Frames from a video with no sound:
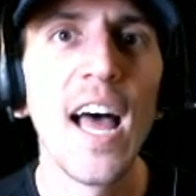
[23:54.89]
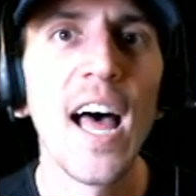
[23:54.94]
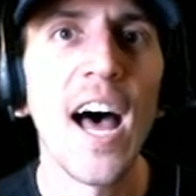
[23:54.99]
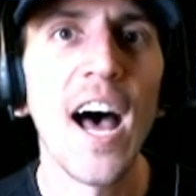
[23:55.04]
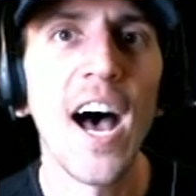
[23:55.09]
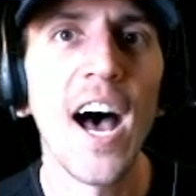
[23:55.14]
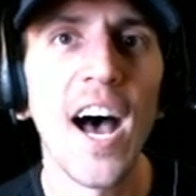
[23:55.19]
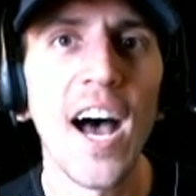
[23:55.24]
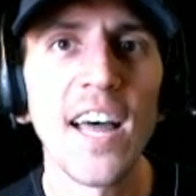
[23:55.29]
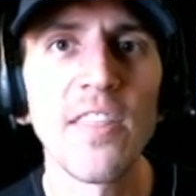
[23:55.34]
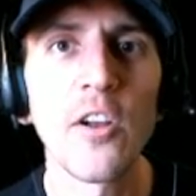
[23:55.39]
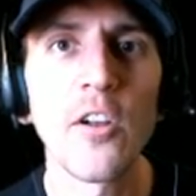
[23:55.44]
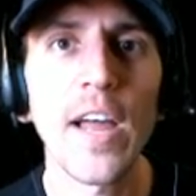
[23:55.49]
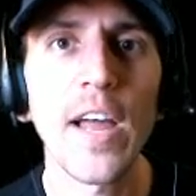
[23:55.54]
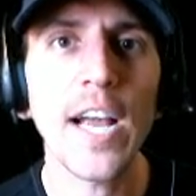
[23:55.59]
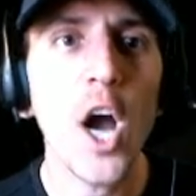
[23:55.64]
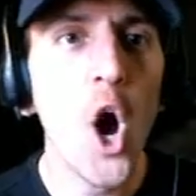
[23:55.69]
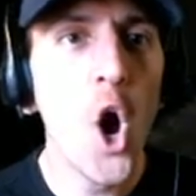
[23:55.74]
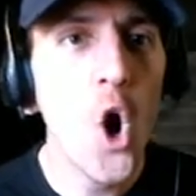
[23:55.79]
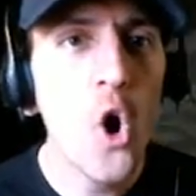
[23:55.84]
Uh, they're
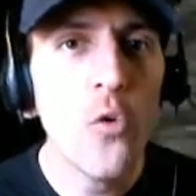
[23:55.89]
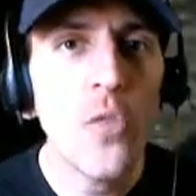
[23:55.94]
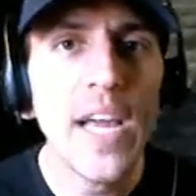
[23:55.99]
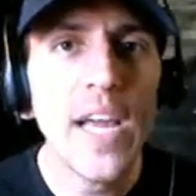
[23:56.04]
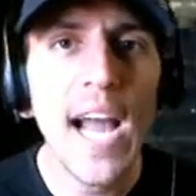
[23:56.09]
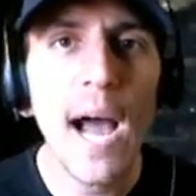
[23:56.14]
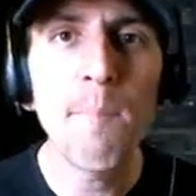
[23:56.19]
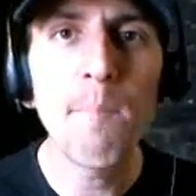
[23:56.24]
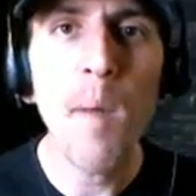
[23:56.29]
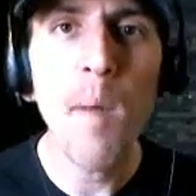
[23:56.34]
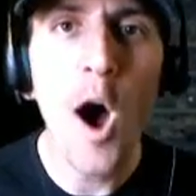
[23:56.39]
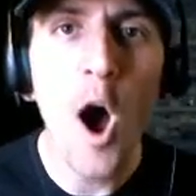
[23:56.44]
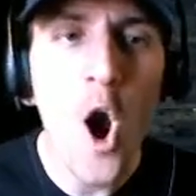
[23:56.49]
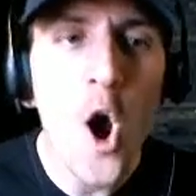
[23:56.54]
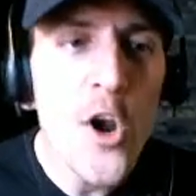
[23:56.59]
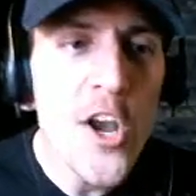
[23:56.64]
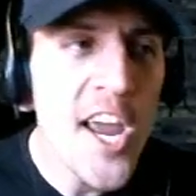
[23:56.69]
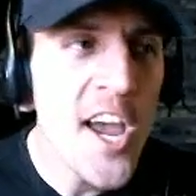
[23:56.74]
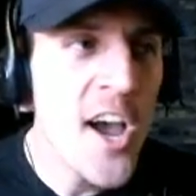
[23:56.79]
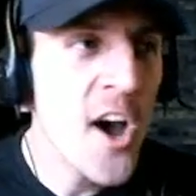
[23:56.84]
like, "Oh, they got
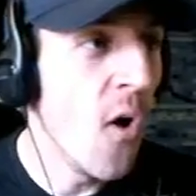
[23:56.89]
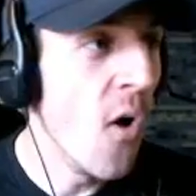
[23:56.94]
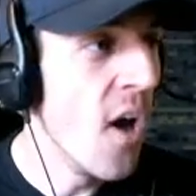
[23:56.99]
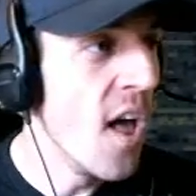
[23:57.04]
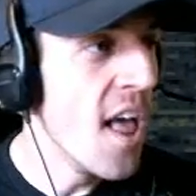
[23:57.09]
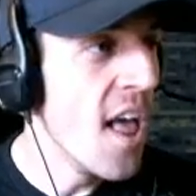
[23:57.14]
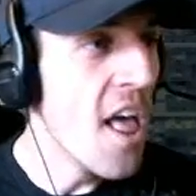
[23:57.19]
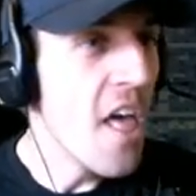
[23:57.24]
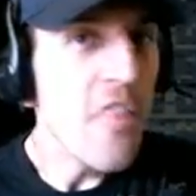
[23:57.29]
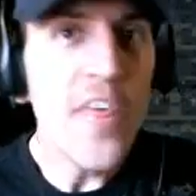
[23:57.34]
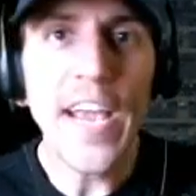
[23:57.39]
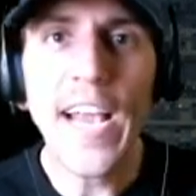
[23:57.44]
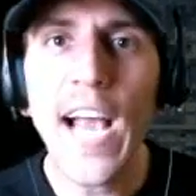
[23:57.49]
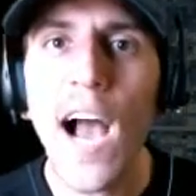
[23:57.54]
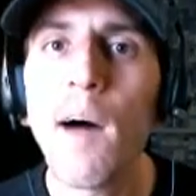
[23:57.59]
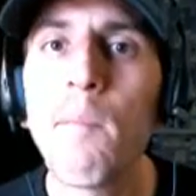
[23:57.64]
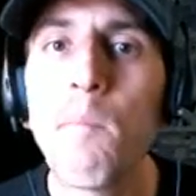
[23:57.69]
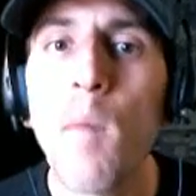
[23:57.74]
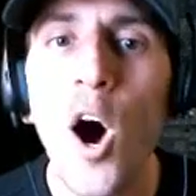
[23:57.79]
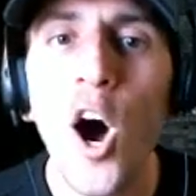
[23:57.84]
Mario! They
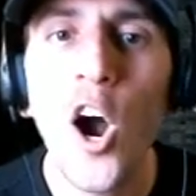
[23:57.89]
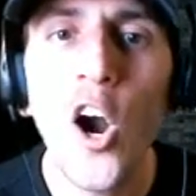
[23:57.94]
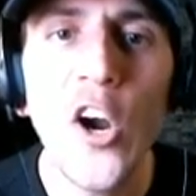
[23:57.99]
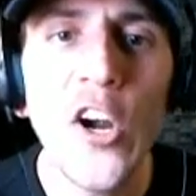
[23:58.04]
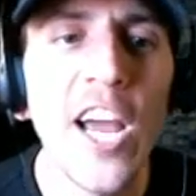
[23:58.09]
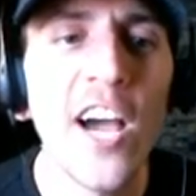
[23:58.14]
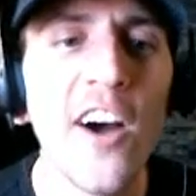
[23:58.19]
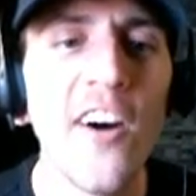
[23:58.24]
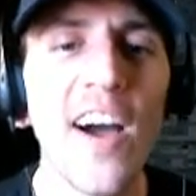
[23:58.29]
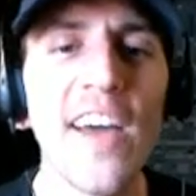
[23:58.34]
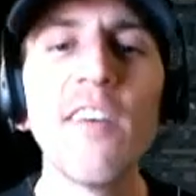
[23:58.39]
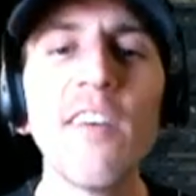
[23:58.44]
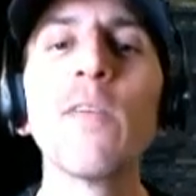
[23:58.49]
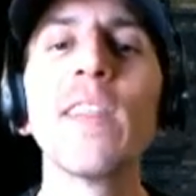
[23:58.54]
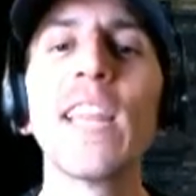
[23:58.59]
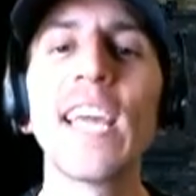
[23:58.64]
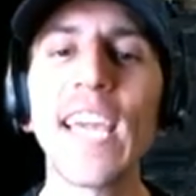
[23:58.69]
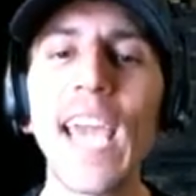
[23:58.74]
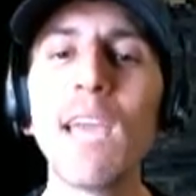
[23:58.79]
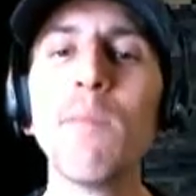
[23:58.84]
got Mario!" And then when
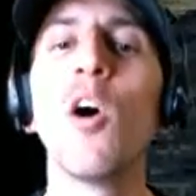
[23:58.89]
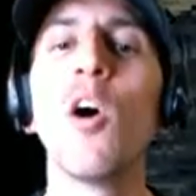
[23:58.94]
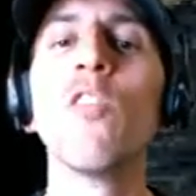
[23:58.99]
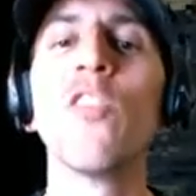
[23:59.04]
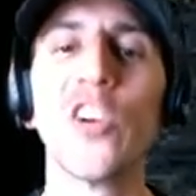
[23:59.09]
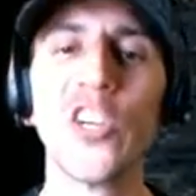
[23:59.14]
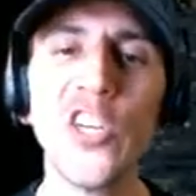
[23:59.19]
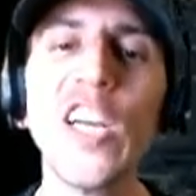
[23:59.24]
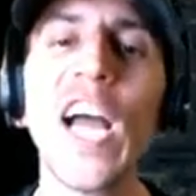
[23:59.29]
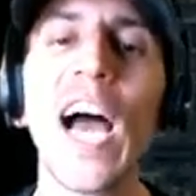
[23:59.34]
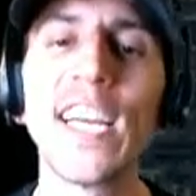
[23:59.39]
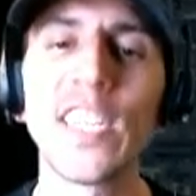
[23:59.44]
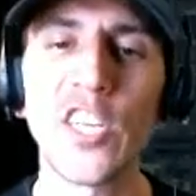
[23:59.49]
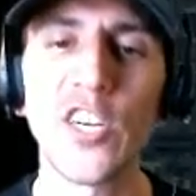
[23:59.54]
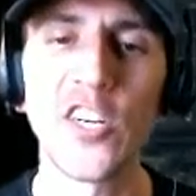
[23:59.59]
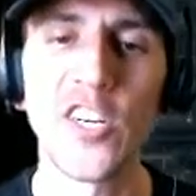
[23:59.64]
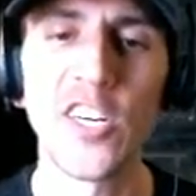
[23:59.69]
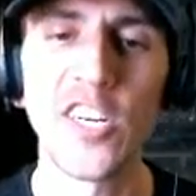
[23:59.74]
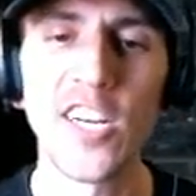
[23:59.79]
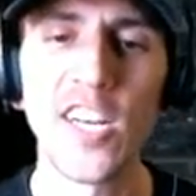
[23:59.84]
they came over, you guys
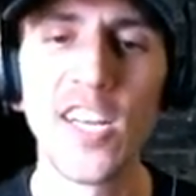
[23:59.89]
heard,